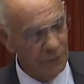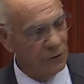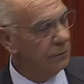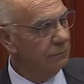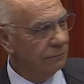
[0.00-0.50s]

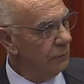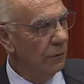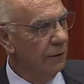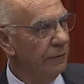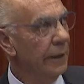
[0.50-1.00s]
was,
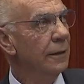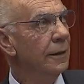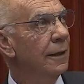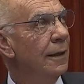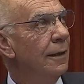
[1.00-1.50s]
quite
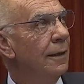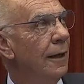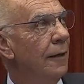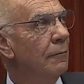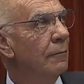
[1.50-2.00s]
frankly,
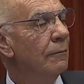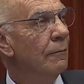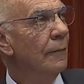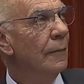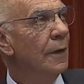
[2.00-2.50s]

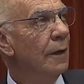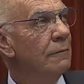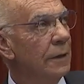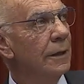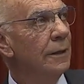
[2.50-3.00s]
a
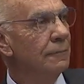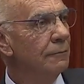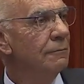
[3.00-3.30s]
really